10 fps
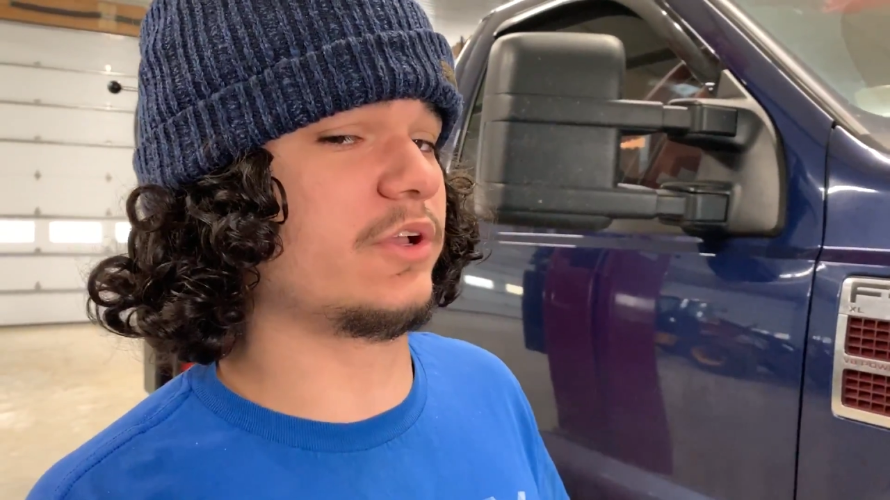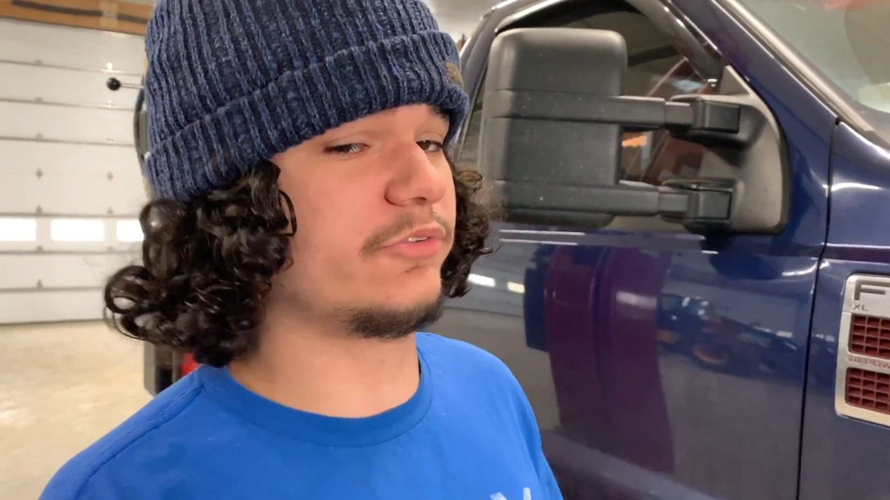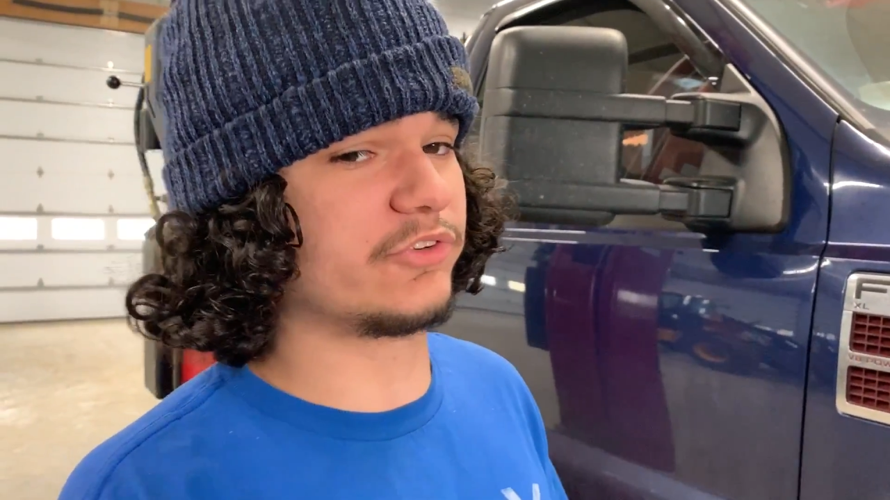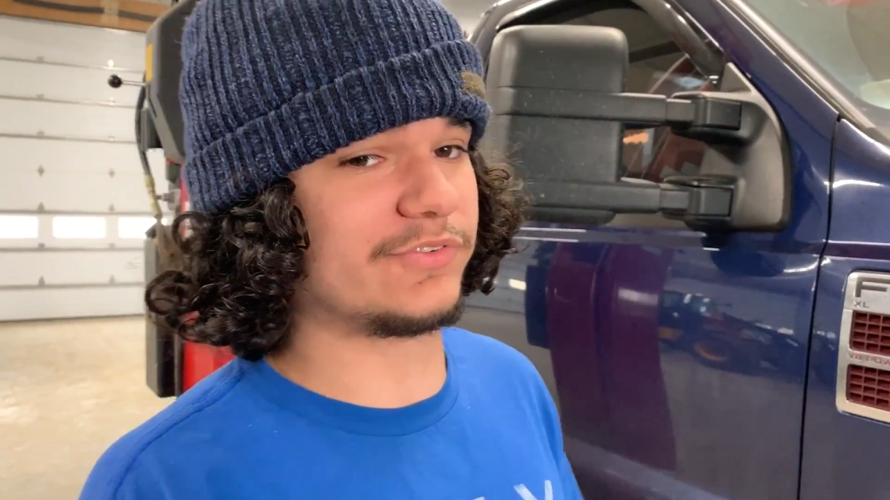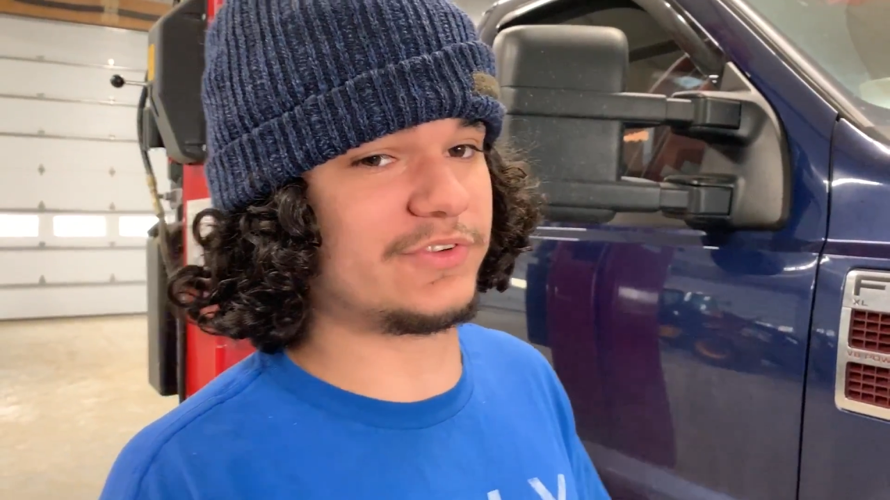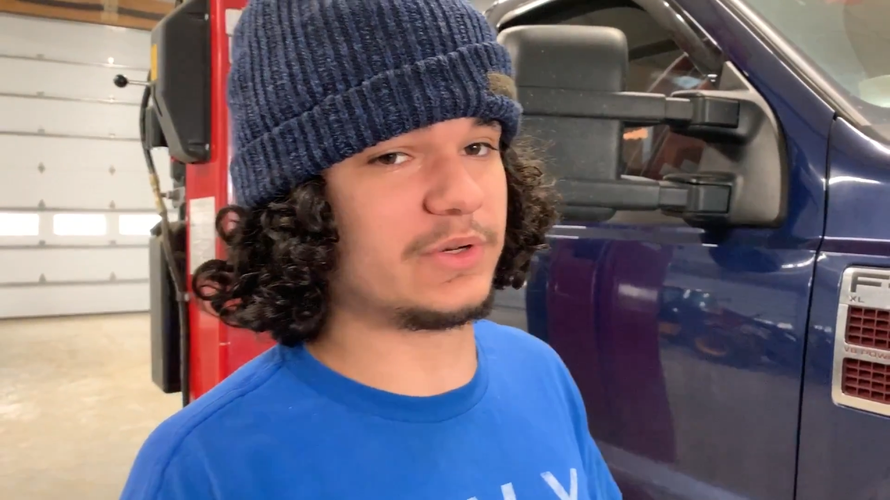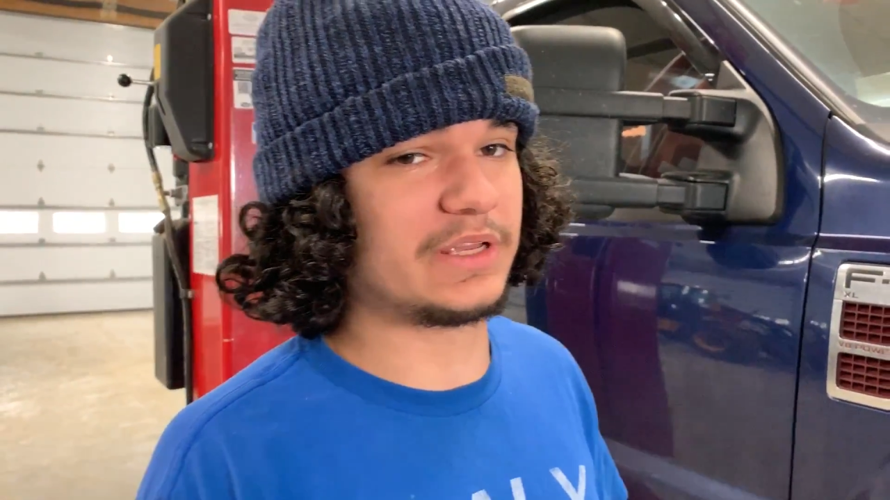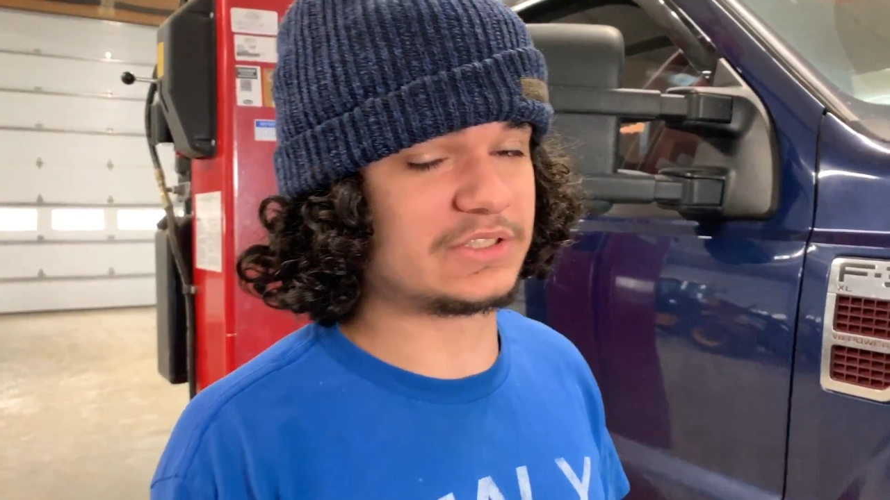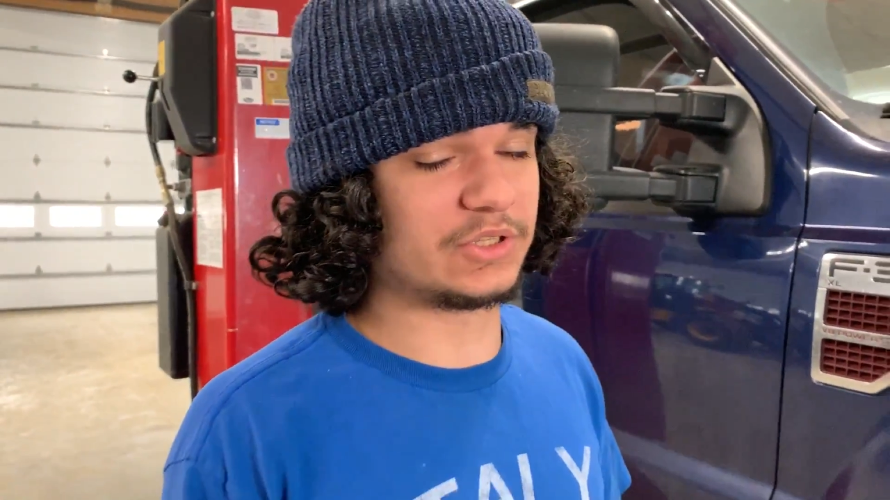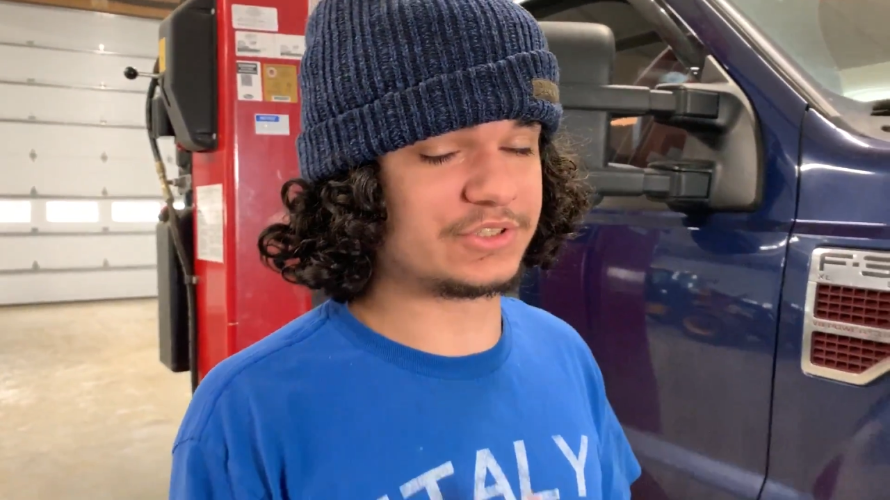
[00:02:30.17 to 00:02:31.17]
good for a few
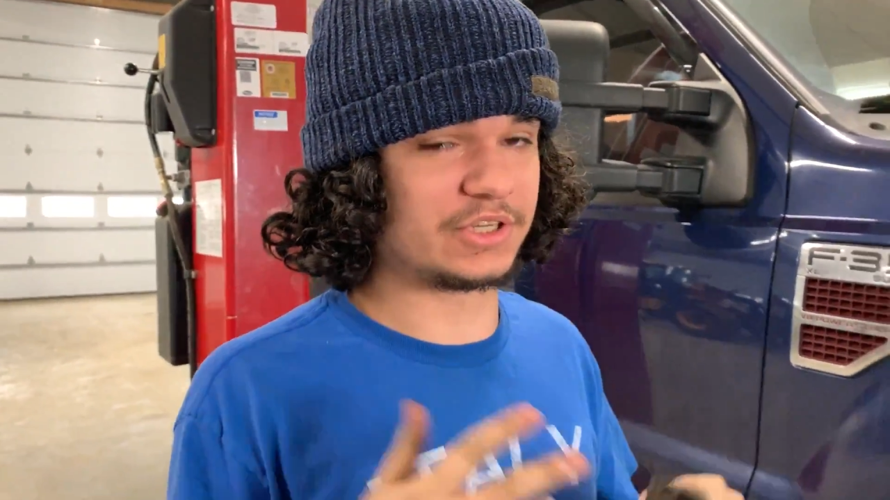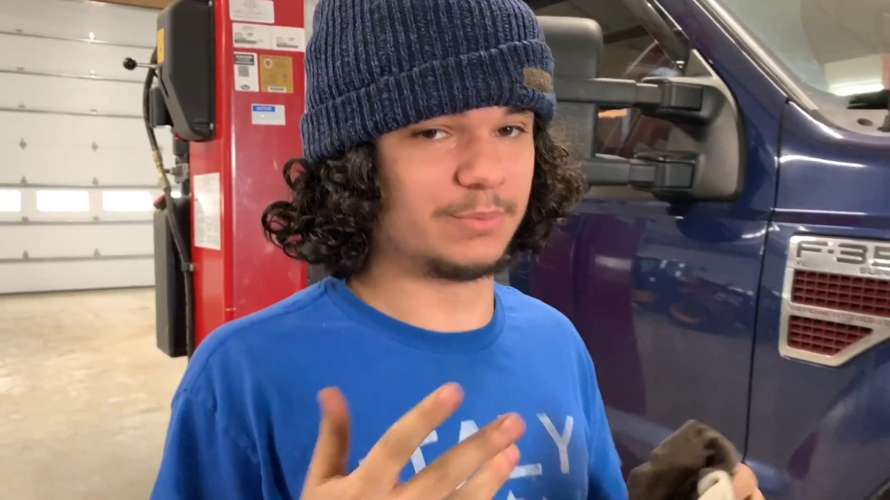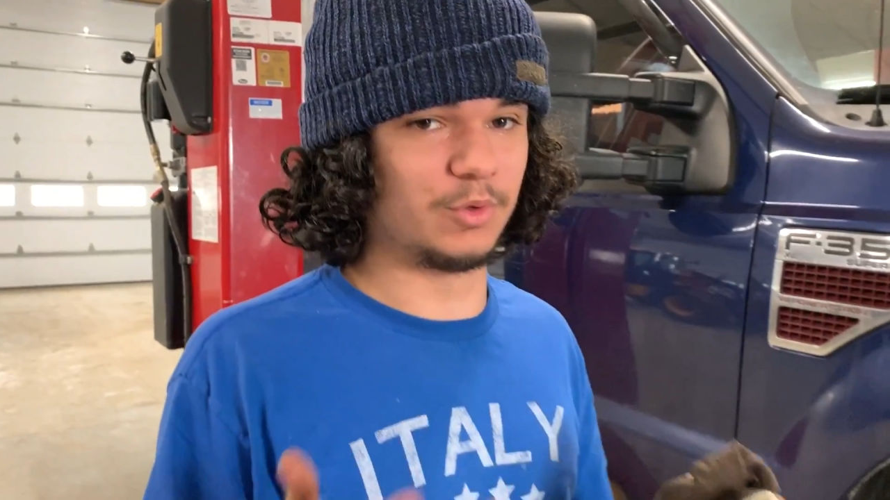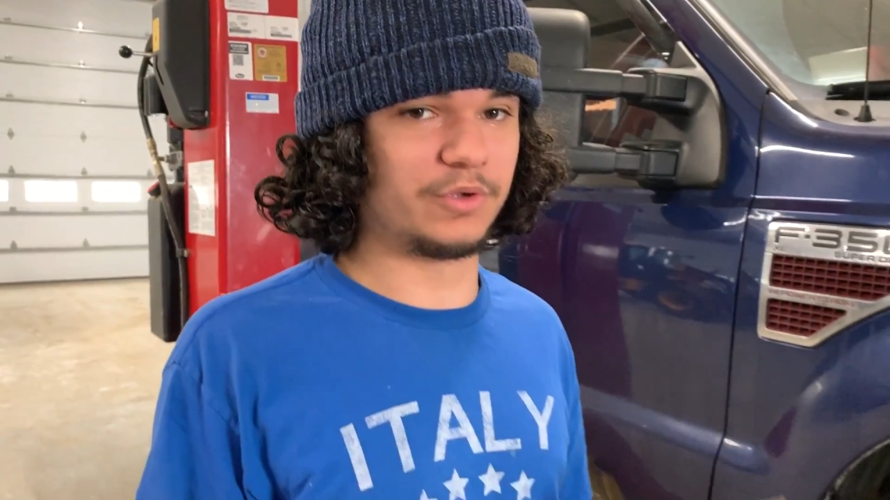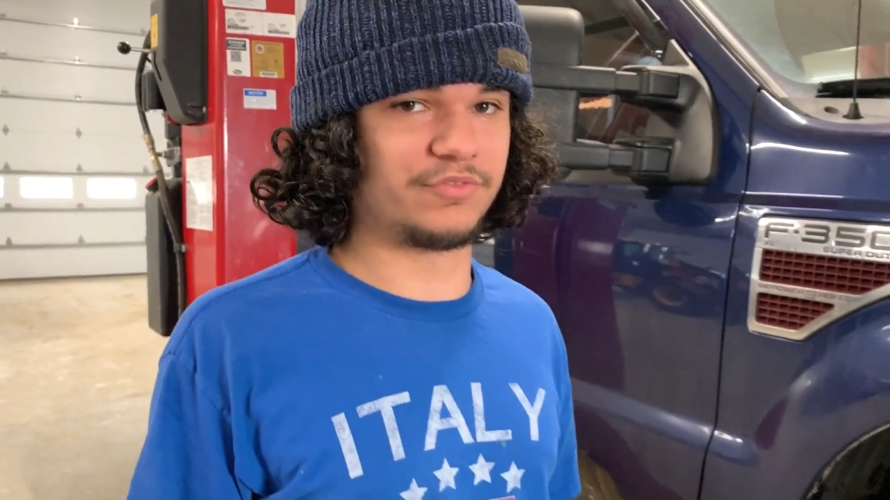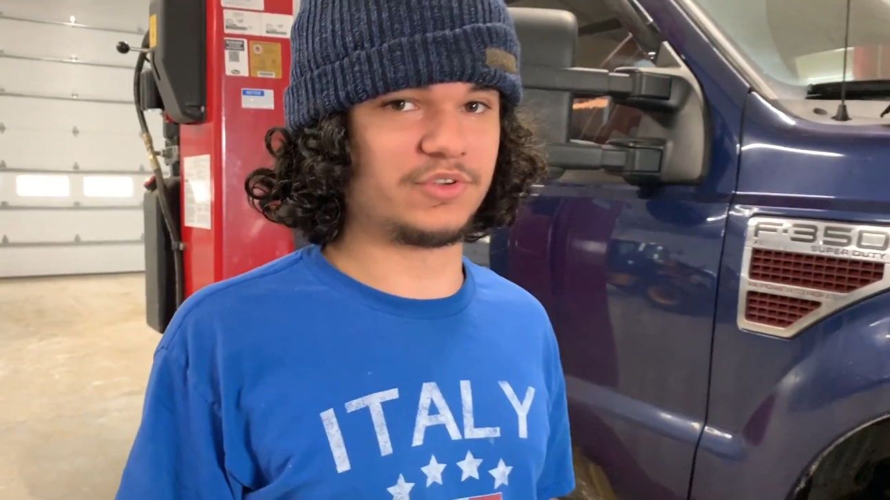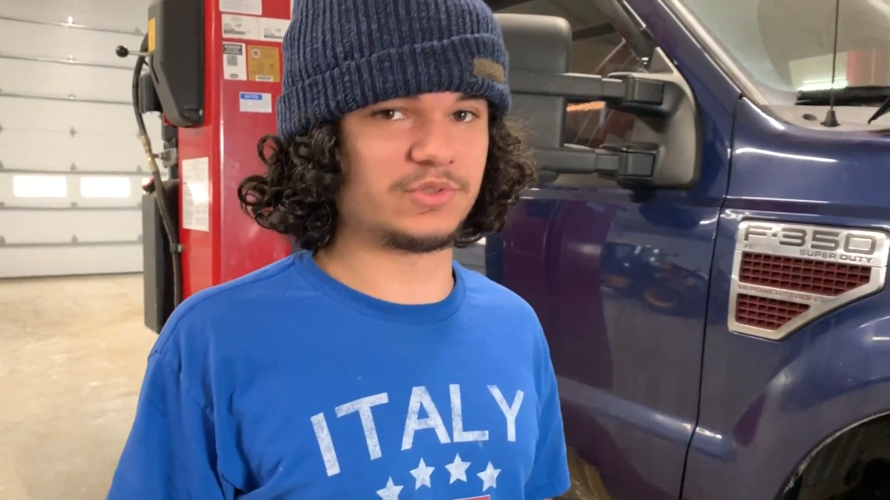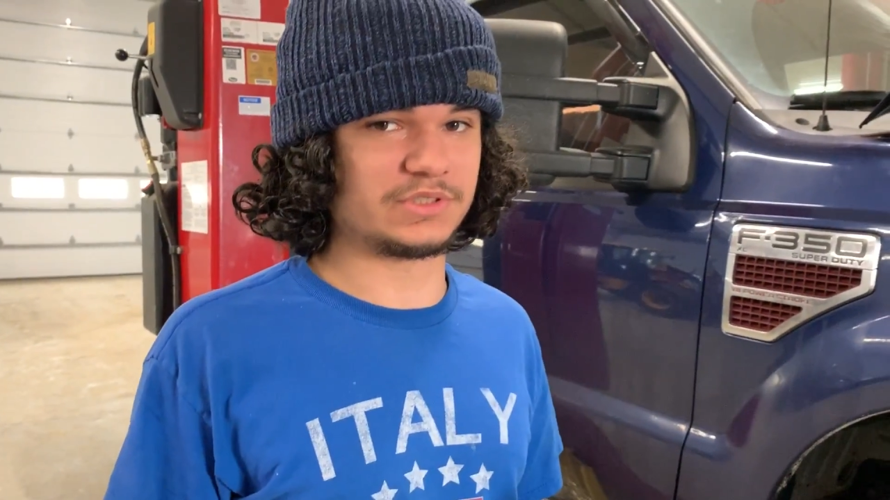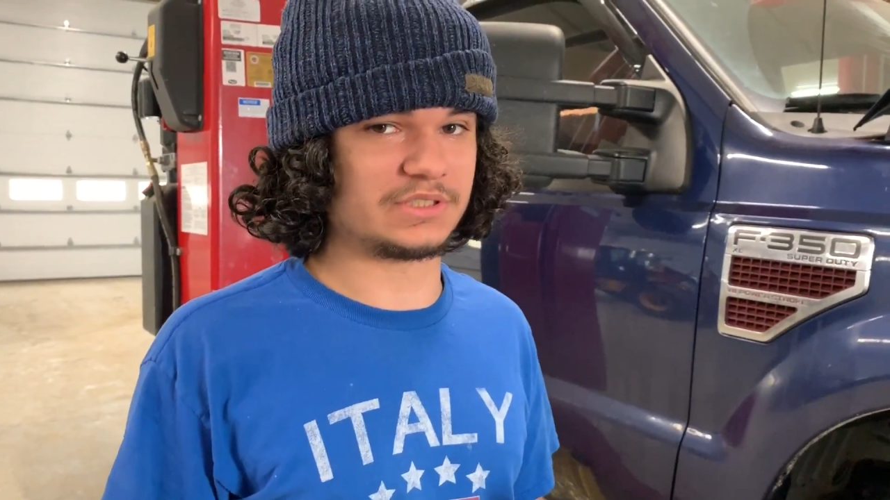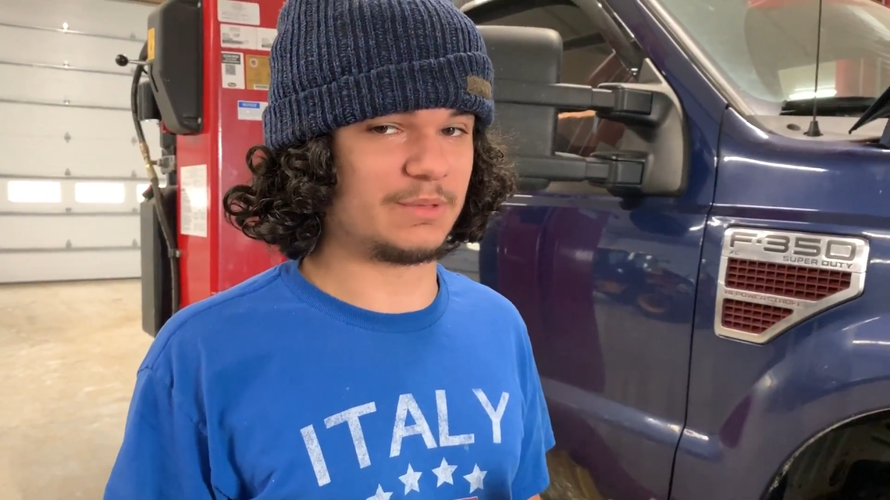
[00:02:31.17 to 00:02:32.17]
days till it started blowing fuses.